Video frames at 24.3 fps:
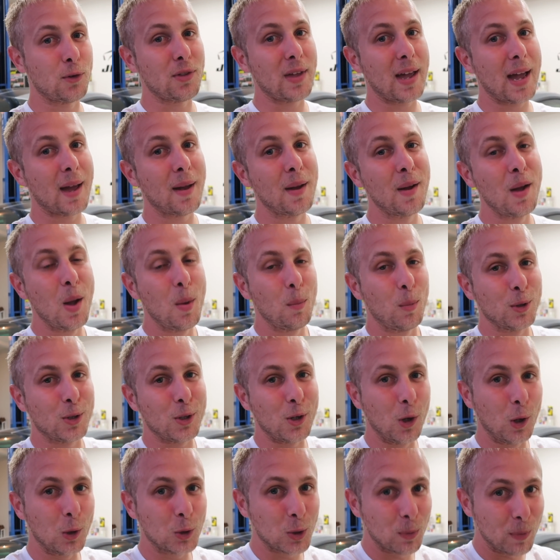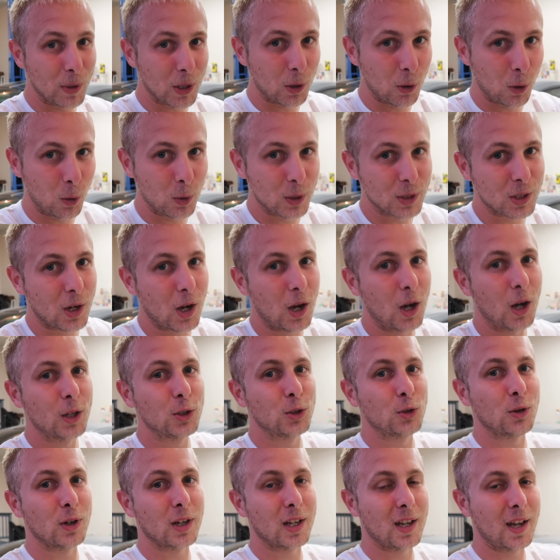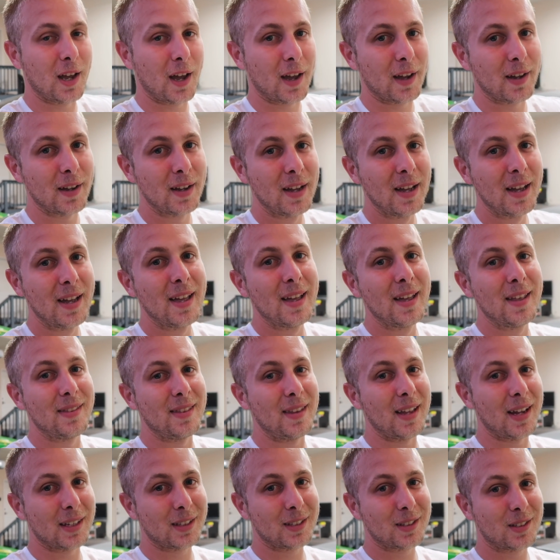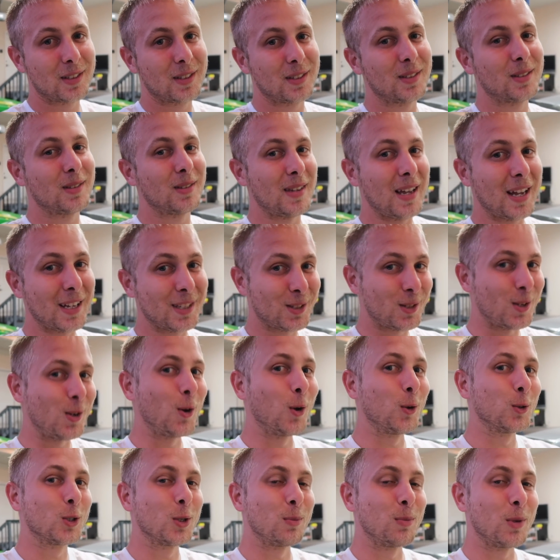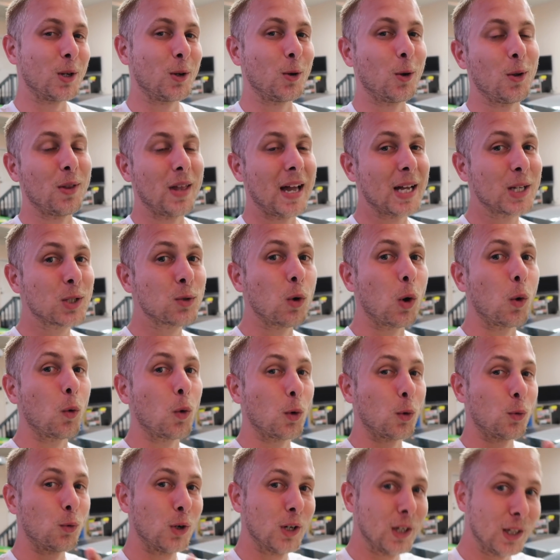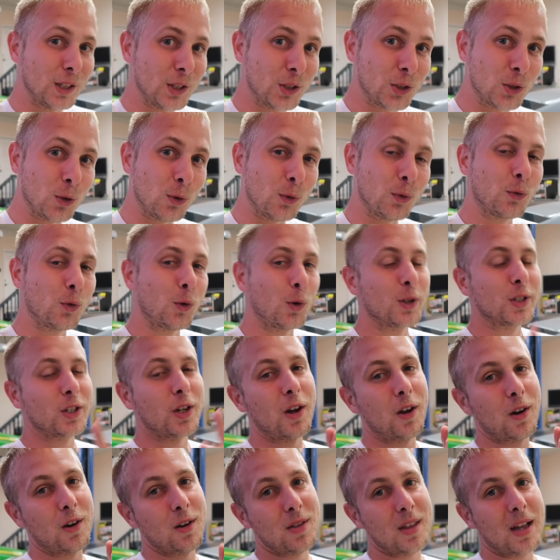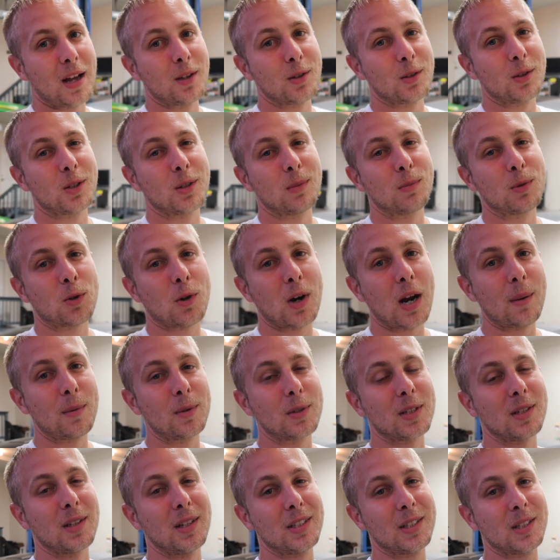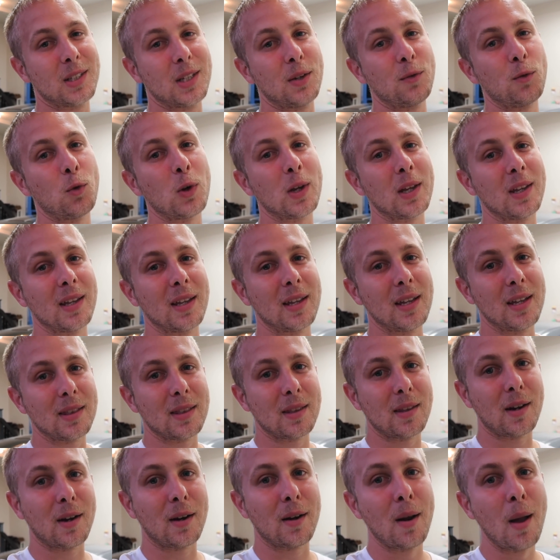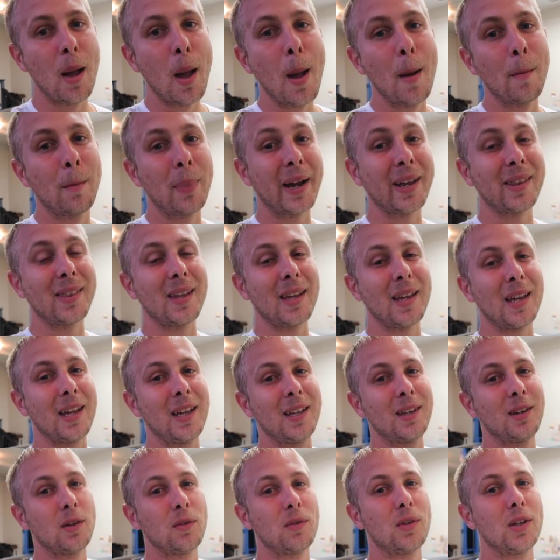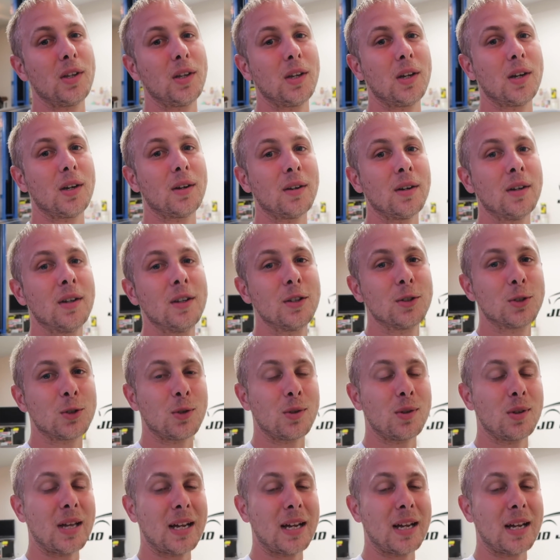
for that. But the ultimate goal is 100K. That's the ultimate goal. That's what we're really shooting for, is 100,000 subscribers. And let's see if we can get there by the end of the year. So